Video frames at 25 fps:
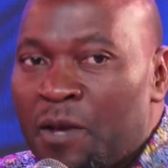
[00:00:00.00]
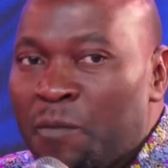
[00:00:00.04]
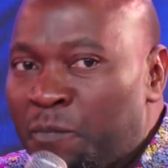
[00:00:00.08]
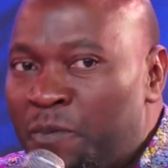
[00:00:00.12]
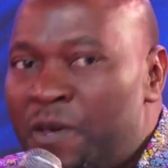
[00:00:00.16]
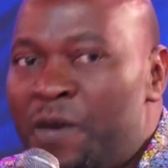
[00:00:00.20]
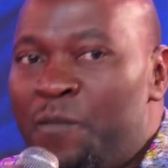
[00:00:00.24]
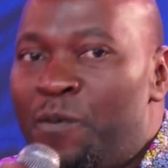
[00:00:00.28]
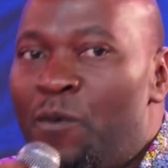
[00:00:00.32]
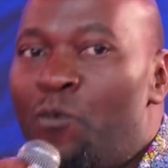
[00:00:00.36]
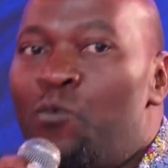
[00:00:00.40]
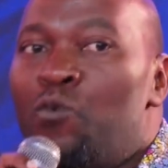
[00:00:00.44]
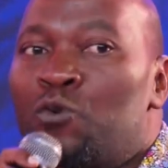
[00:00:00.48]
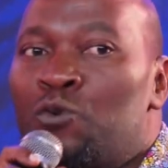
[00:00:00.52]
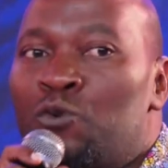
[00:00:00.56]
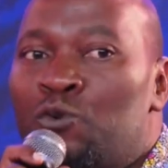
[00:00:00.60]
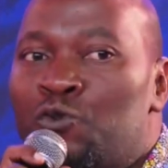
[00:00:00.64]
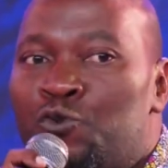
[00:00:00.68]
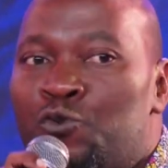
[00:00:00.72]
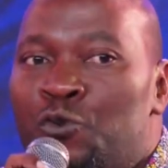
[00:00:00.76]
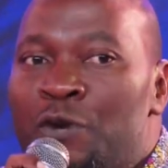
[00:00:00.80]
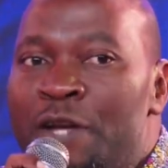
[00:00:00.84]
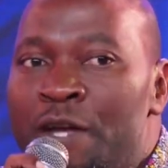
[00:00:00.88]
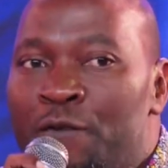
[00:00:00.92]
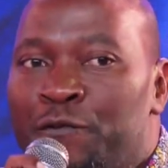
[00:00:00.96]
People would
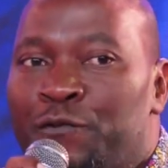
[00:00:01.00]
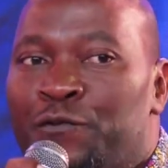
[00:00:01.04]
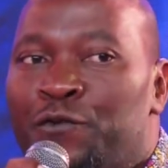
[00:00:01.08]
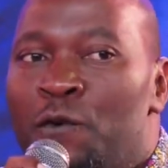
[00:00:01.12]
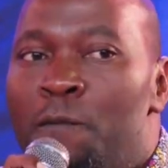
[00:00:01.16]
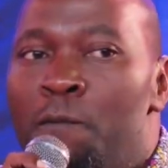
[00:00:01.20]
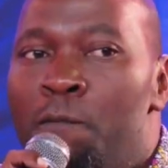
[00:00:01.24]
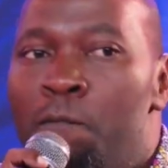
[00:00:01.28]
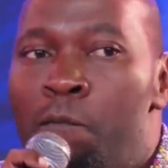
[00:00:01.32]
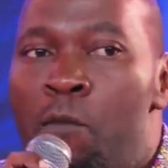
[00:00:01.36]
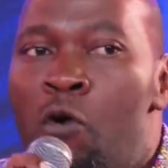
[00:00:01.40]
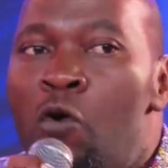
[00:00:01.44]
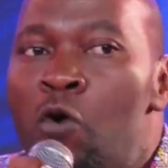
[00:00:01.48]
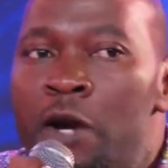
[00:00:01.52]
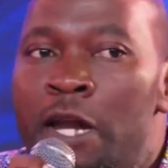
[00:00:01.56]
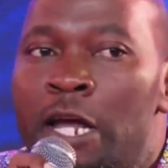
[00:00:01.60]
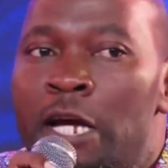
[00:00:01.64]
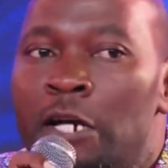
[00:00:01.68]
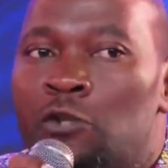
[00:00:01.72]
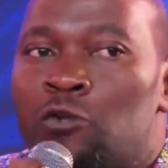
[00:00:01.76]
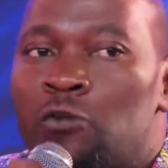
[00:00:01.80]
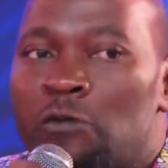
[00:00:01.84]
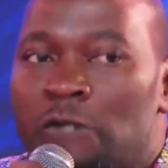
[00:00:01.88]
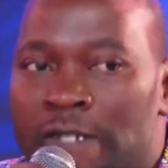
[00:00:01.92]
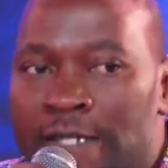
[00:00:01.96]
drink from
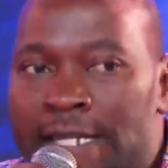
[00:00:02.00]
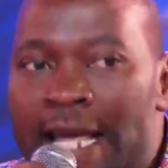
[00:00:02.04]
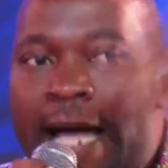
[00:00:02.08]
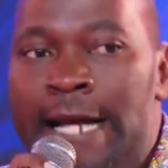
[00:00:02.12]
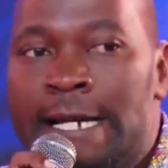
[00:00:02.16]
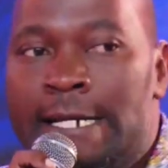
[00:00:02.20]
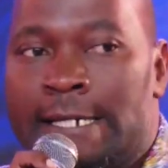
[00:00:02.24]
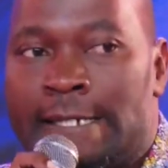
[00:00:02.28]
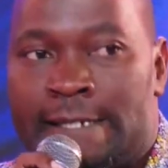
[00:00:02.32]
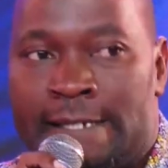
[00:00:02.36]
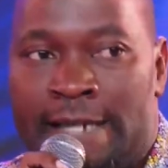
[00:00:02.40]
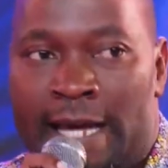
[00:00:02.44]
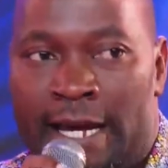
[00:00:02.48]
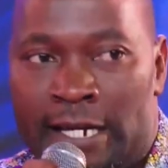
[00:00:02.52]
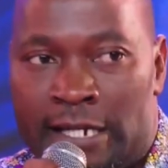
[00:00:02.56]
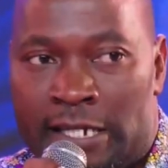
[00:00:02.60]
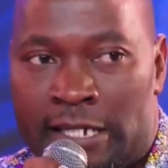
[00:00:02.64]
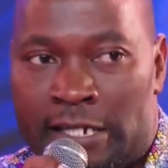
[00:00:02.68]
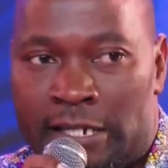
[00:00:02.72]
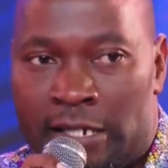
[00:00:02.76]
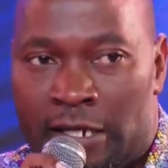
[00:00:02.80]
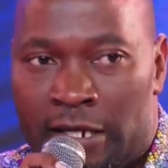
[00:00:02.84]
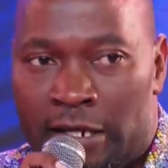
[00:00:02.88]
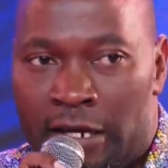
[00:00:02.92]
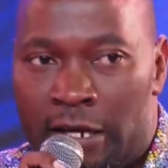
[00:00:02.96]
morning to
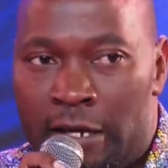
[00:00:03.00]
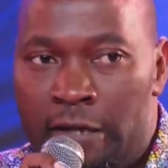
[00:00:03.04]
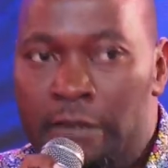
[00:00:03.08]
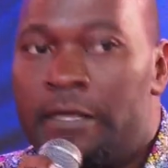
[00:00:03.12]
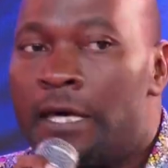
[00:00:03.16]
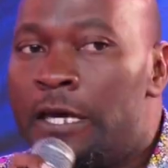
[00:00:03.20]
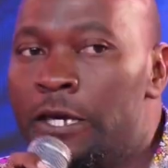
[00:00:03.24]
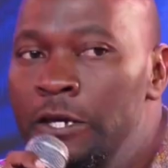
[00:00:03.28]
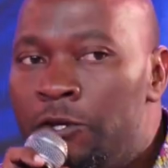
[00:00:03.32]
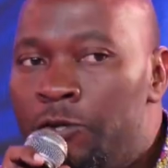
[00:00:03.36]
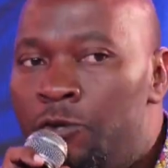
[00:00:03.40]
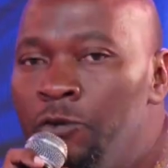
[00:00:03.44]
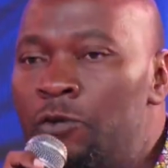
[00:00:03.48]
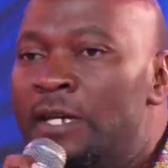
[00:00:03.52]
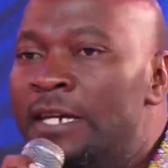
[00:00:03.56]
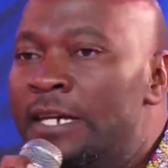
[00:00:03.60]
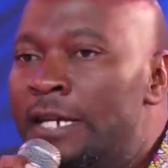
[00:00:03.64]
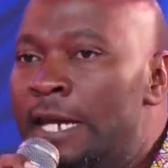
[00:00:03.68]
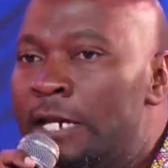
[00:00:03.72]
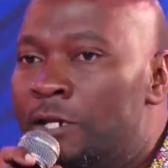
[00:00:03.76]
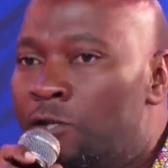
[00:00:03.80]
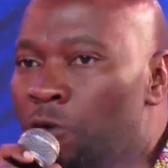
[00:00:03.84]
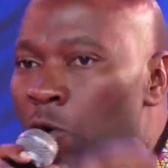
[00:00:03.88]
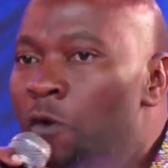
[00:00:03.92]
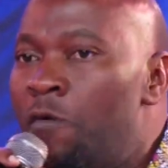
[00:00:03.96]
sunset. They
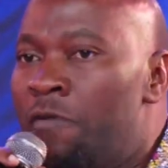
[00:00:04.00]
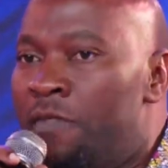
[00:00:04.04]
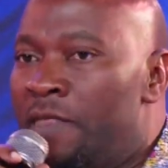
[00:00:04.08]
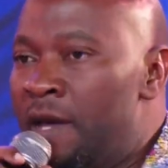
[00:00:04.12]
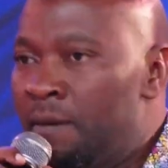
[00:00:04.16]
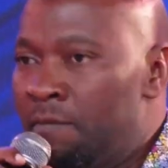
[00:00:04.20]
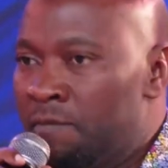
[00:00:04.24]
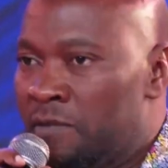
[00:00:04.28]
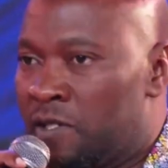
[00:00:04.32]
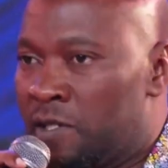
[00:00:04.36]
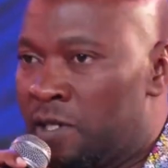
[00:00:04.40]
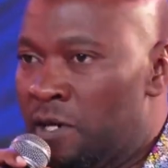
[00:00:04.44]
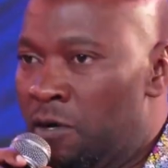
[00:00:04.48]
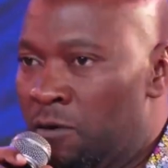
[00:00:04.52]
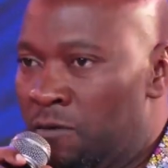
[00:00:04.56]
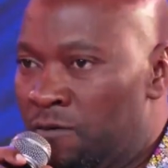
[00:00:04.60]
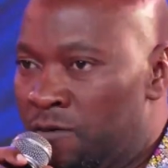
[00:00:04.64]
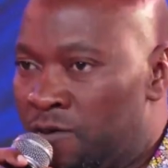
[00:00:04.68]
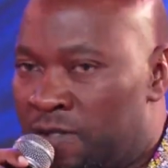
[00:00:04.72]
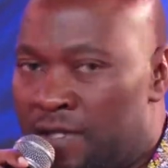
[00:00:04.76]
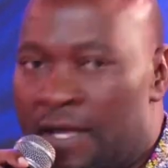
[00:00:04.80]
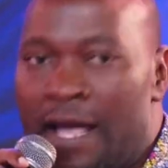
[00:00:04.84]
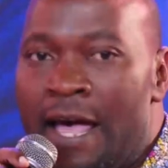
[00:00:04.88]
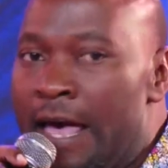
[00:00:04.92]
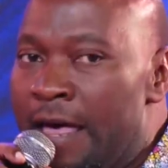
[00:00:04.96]
urinate on
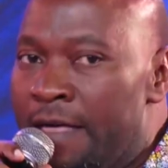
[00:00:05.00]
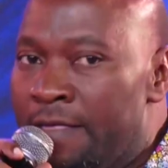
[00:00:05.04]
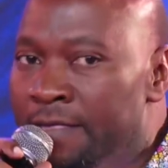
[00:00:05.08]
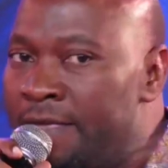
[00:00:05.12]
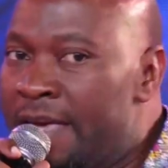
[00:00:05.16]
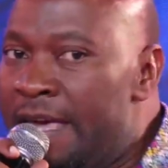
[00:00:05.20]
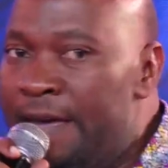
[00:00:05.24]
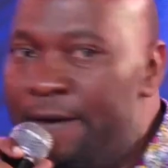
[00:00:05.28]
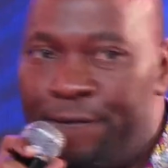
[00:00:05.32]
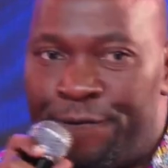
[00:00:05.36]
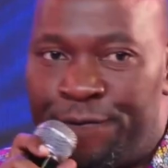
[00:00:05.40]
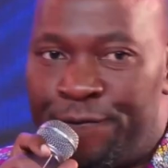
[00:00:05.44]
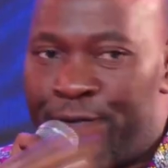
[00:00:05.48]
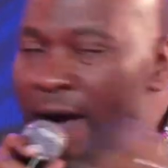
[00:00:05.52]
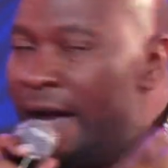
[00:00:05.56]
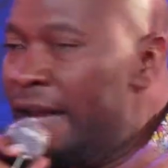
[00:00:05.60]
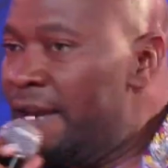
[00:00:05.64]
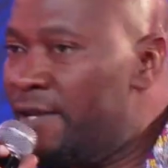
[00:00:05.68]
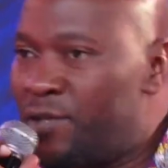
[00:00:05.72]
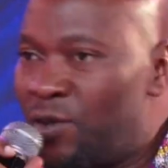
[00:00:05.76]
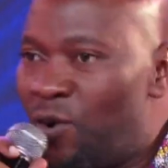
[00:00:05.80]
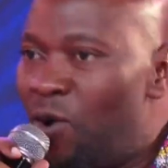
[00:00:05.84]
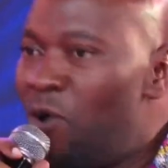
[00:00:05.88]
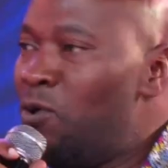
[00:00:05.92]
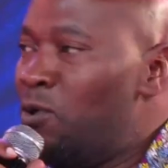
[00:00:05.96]
themselves. They
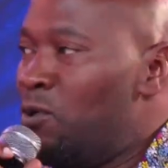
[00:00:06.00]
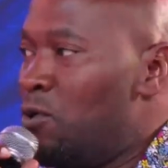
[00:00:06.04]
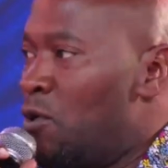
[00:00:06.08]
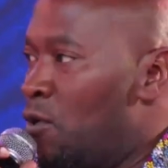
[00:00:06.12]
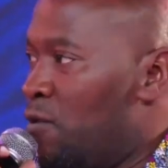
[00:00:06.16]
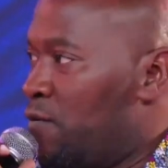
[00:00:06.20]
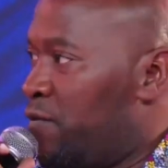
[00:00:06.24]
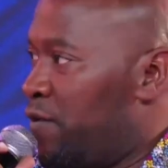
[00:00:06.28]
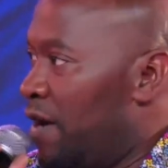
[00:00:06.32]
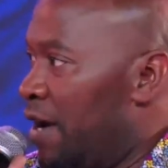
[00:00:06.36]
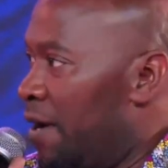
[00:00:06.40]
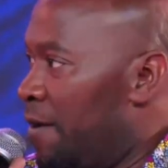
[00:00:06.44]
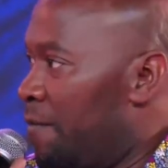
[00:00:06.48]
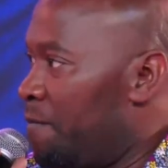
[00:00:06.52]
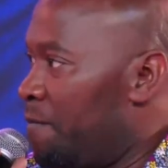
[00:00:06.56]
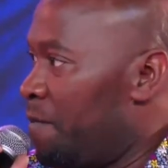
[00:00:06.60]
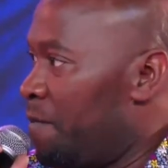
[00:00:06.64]
fight all over.